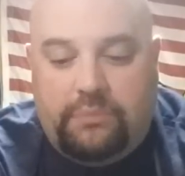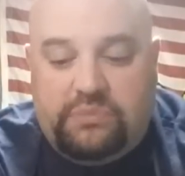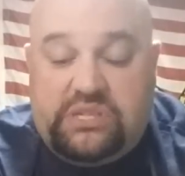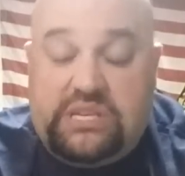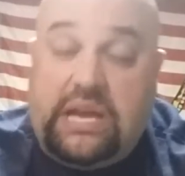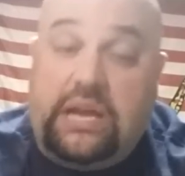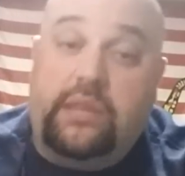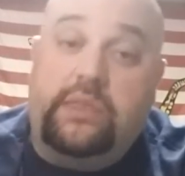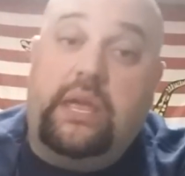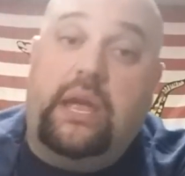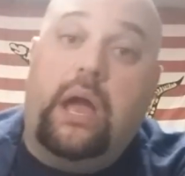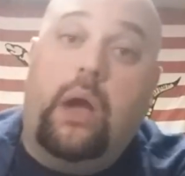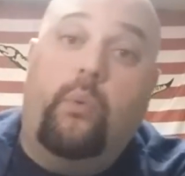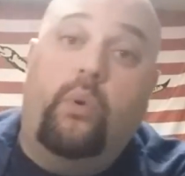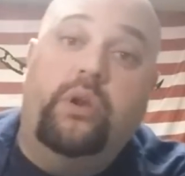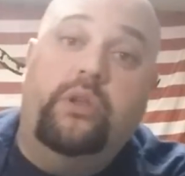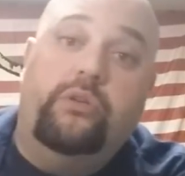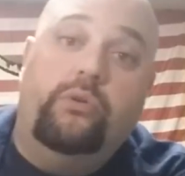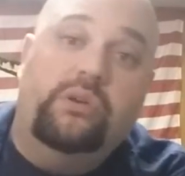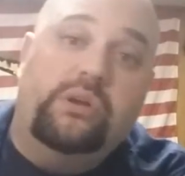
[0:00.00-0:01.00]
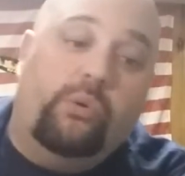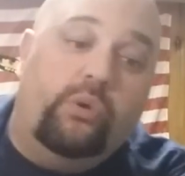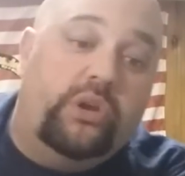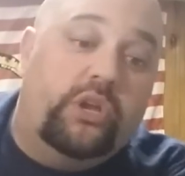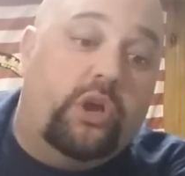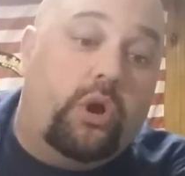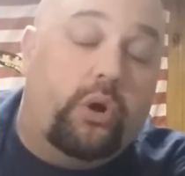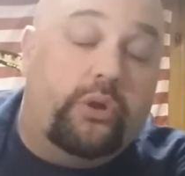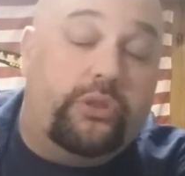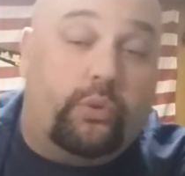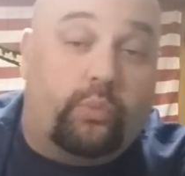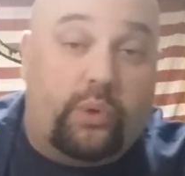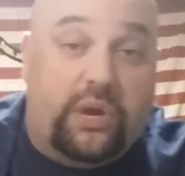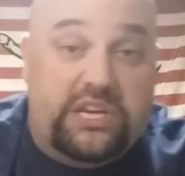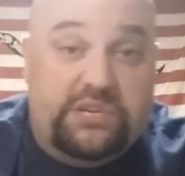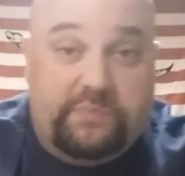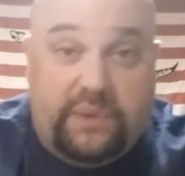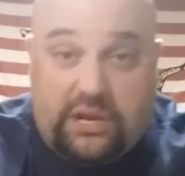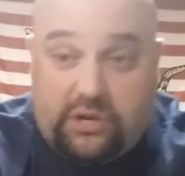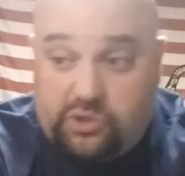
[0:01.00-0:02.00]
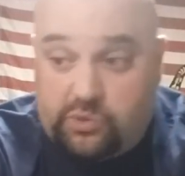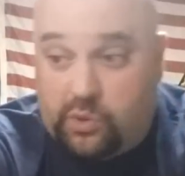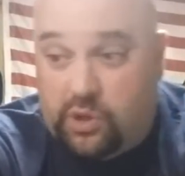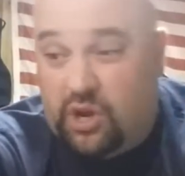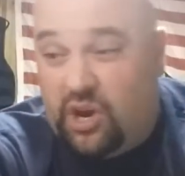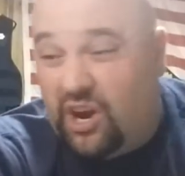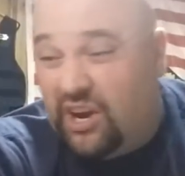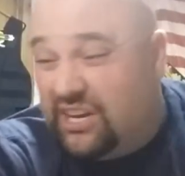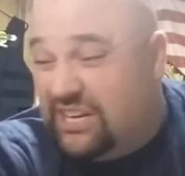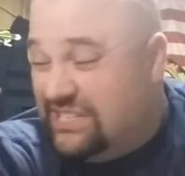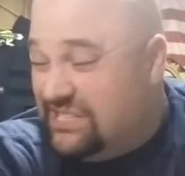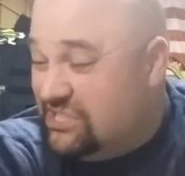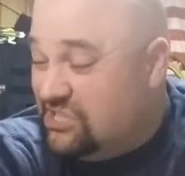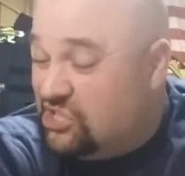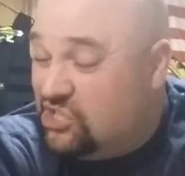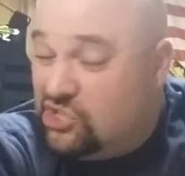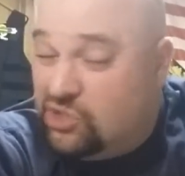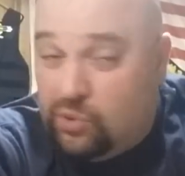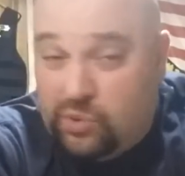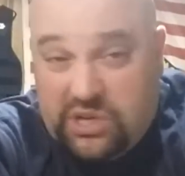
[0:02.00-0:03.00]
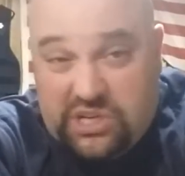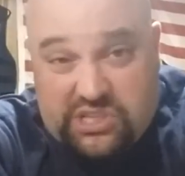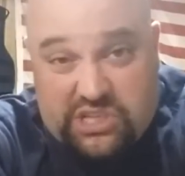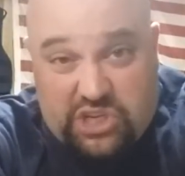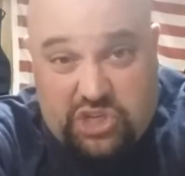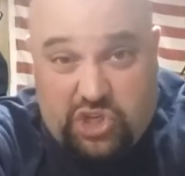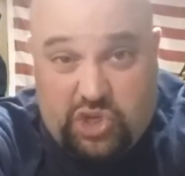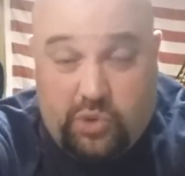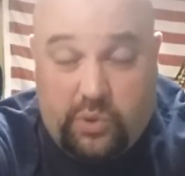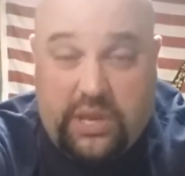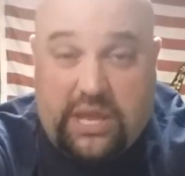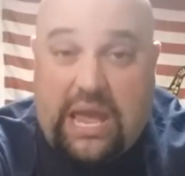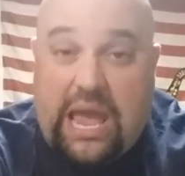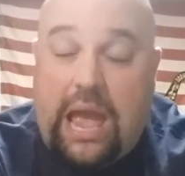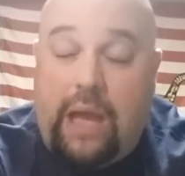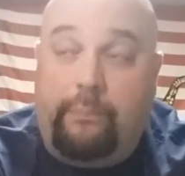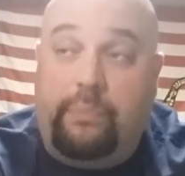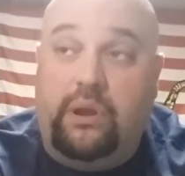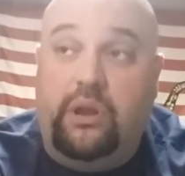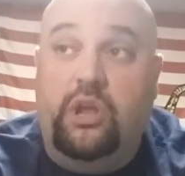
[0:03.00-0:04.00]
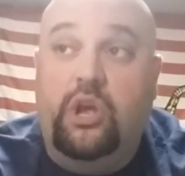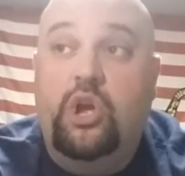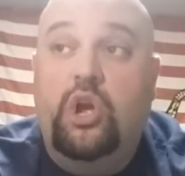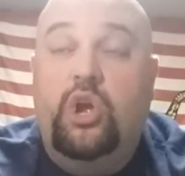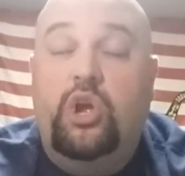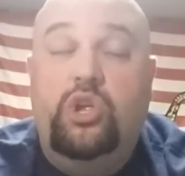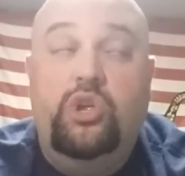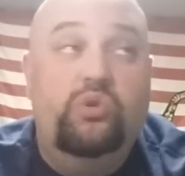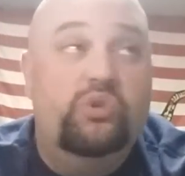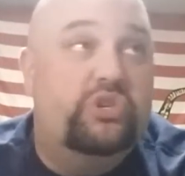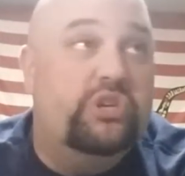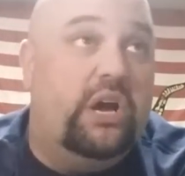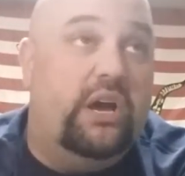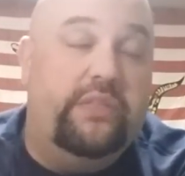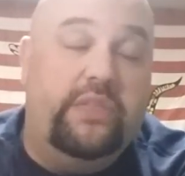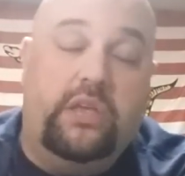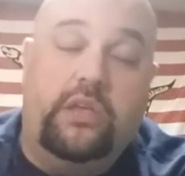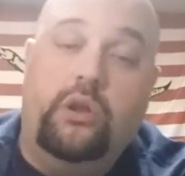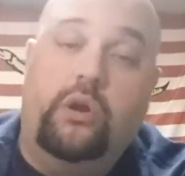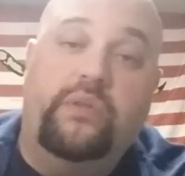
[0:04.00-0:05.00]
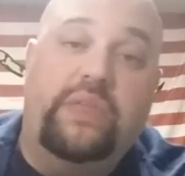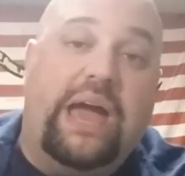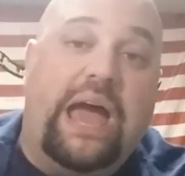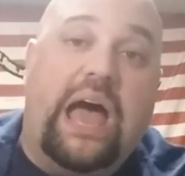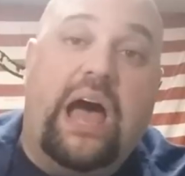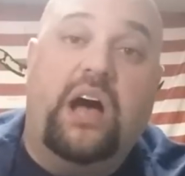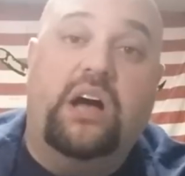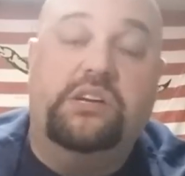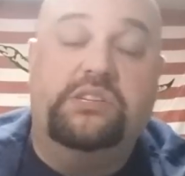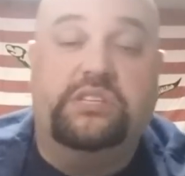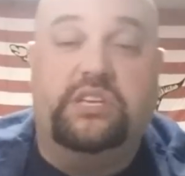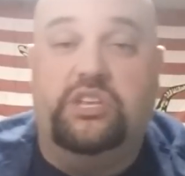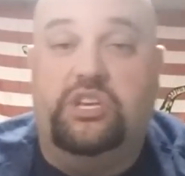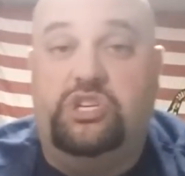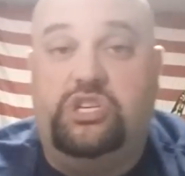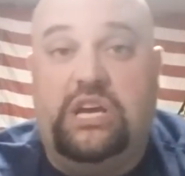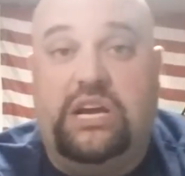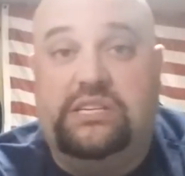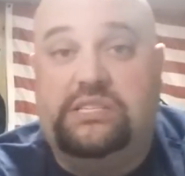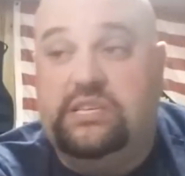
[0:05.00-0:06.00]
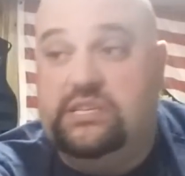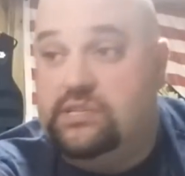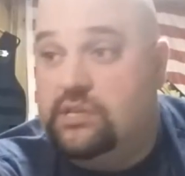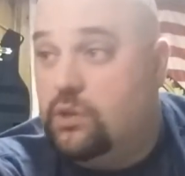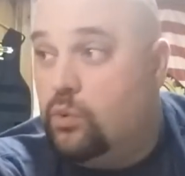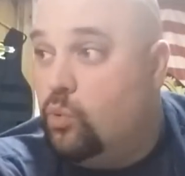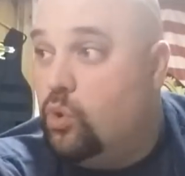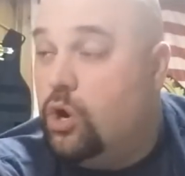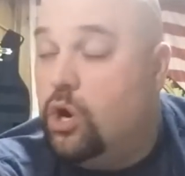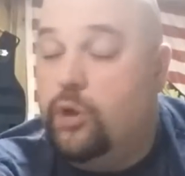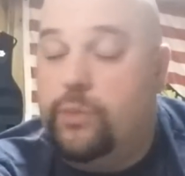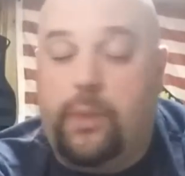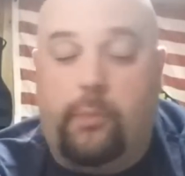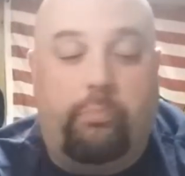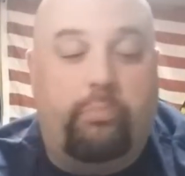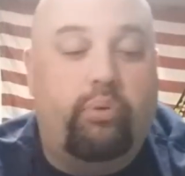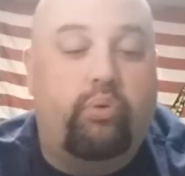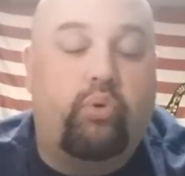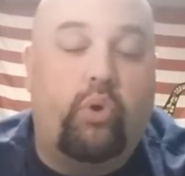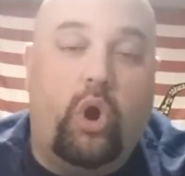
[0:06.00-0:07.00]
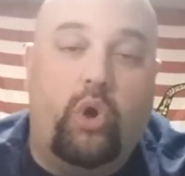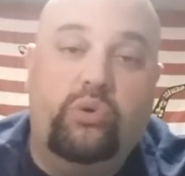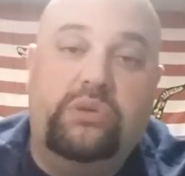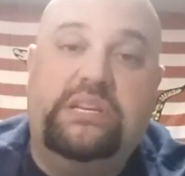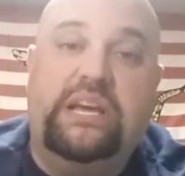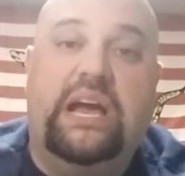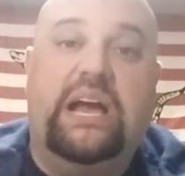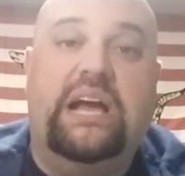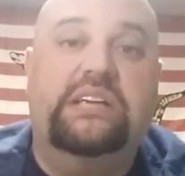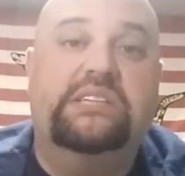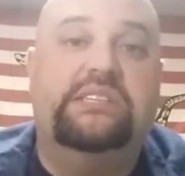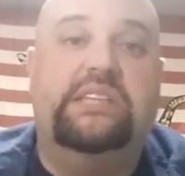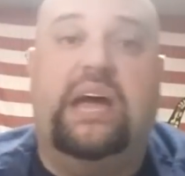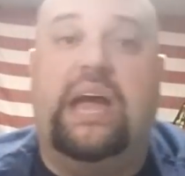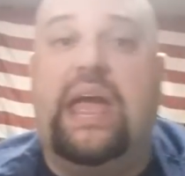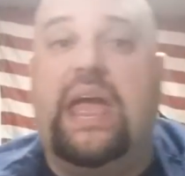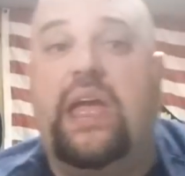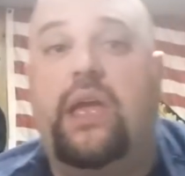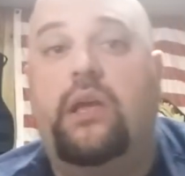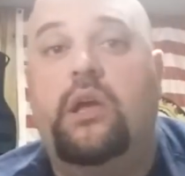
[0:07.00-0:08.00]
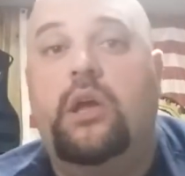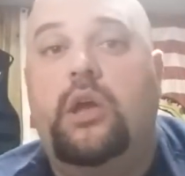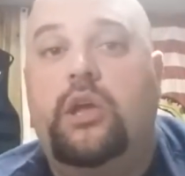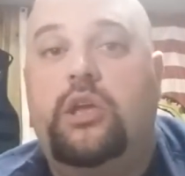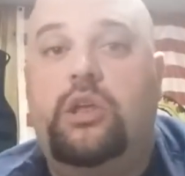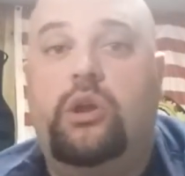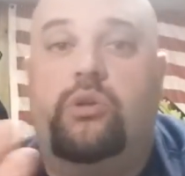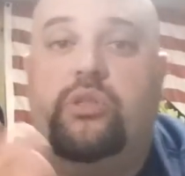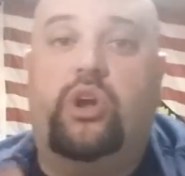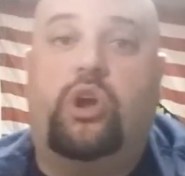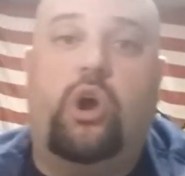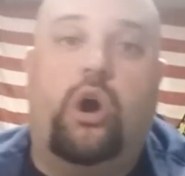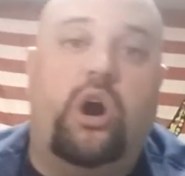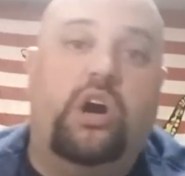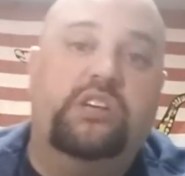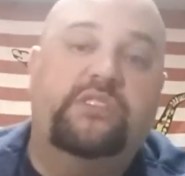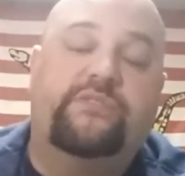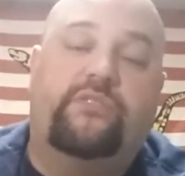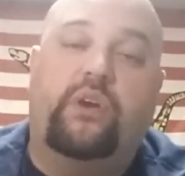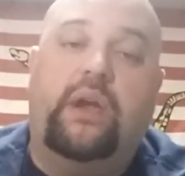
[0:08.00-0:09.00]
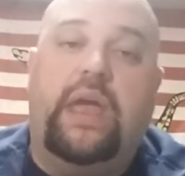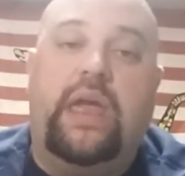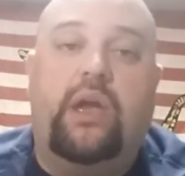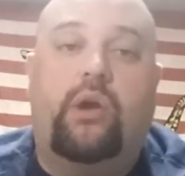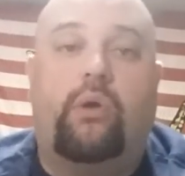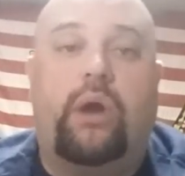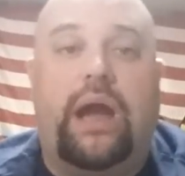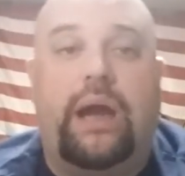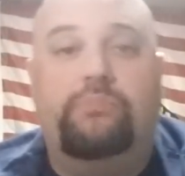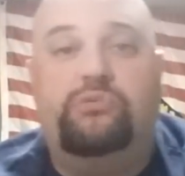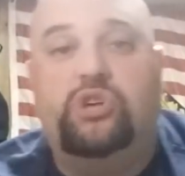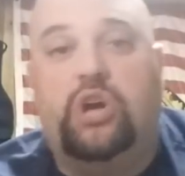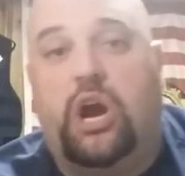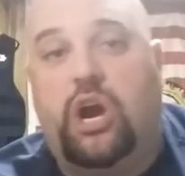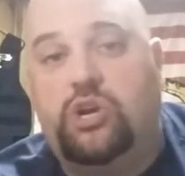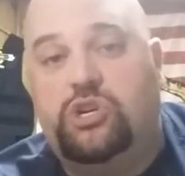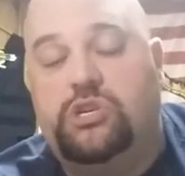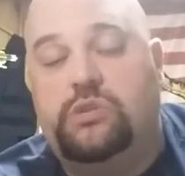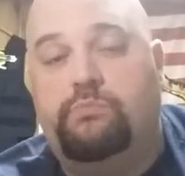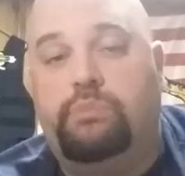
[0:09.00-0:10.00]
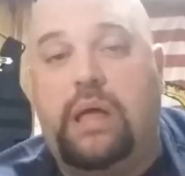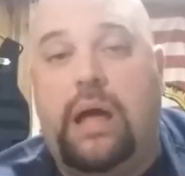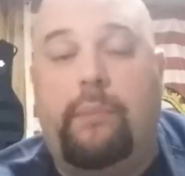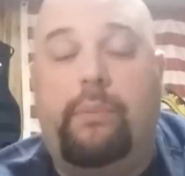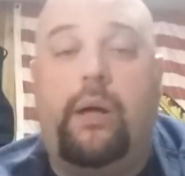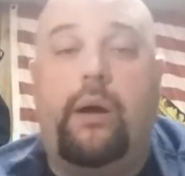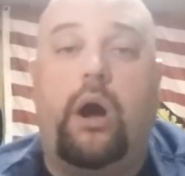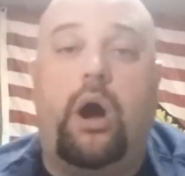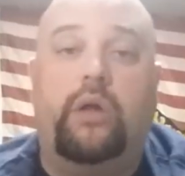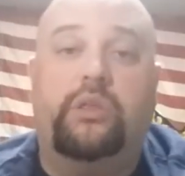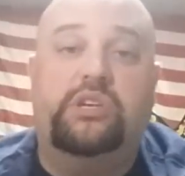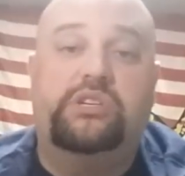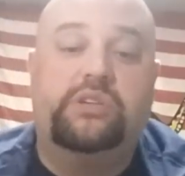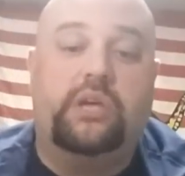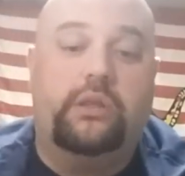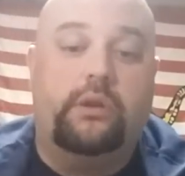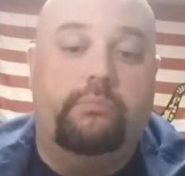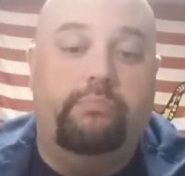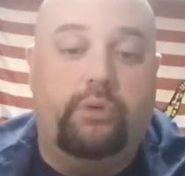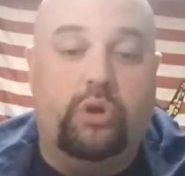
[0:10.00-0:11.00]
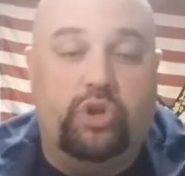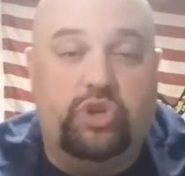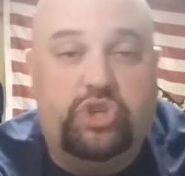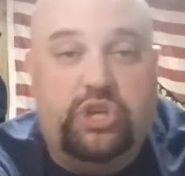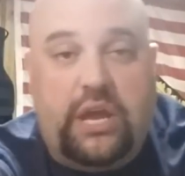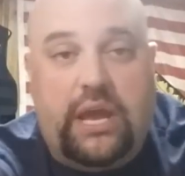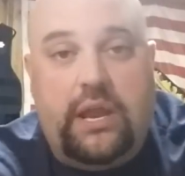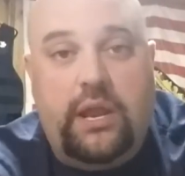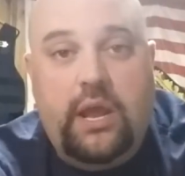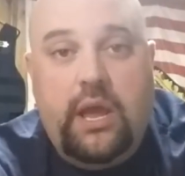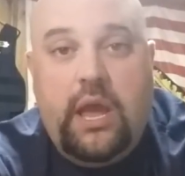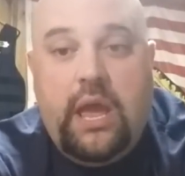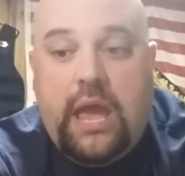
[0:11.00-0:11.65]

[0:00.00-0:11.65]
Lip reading: Second thing I wanted to do, I wanted to go at the race baiters really hard, because as soon as this shooting happened, you saw the, you know, the Al's and the Jessies of the world, the protests, the hate, you know, the calls for hate crime charges, blah, blah, all this other bullshit.